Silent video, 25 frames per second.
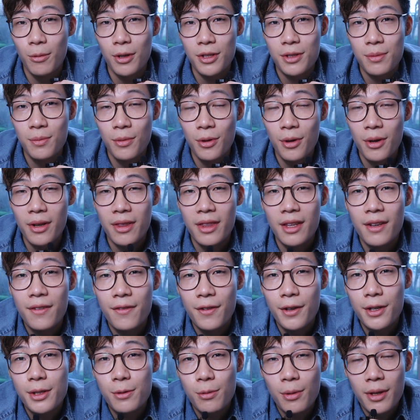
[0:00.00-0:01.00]
What's more, the
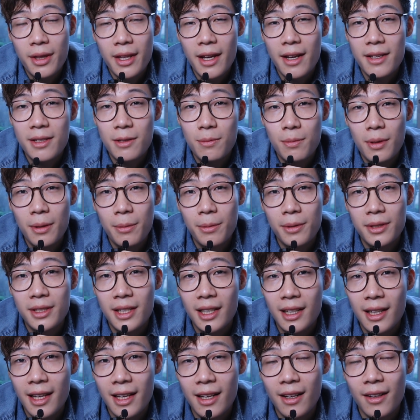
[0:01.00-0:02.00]
first 1,000 people
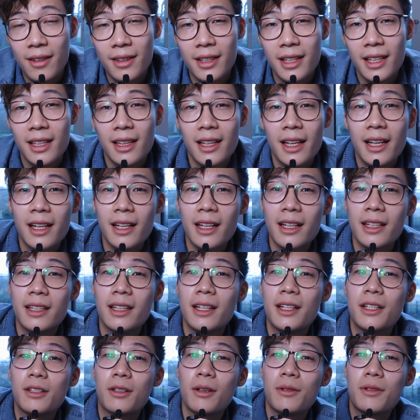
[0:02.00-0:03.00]
to click on the link in
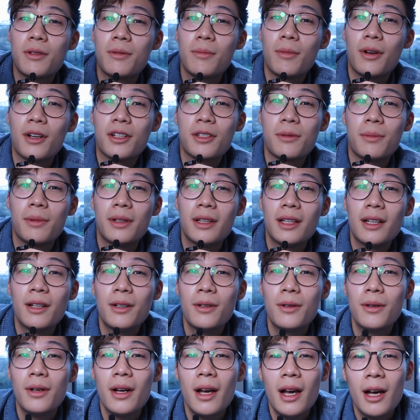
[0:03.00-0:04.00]
the description box
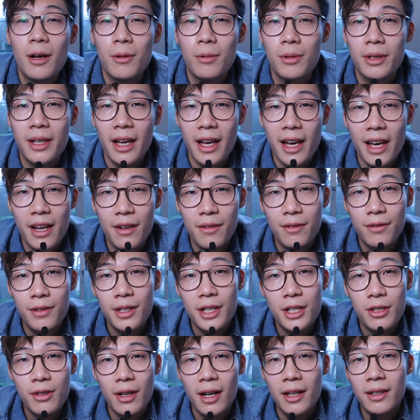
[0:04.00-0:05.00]
below will get a
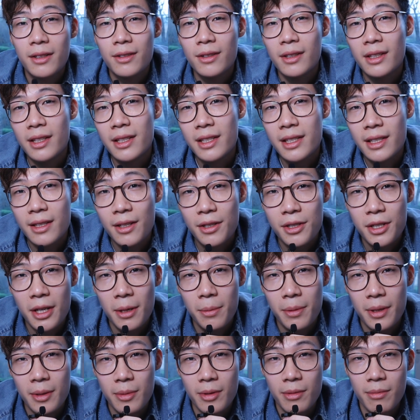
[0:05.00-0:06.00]
free trial to the
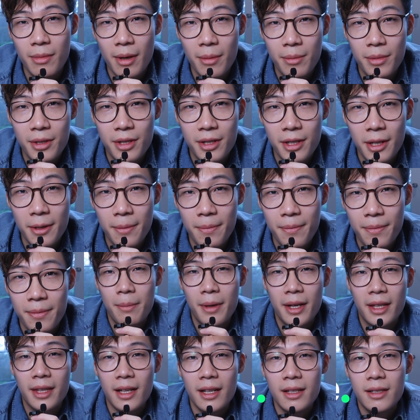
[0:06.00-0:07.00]
Skillshare premium membership.
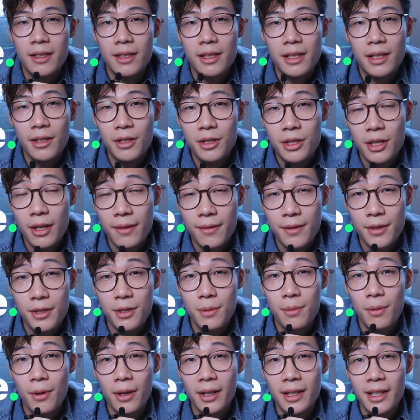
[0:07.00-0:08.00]
Big thanks to Skillshare for
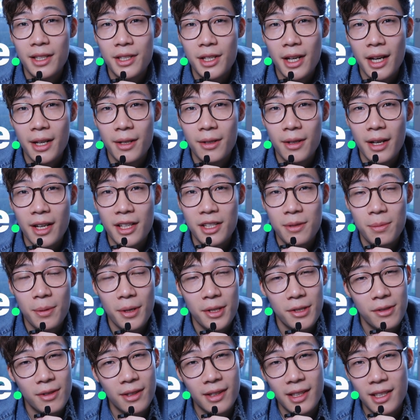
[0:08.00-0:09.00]
supporting the channel and
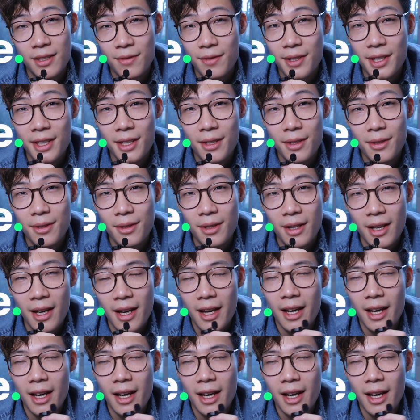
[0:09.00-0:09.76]
sponsoring this video.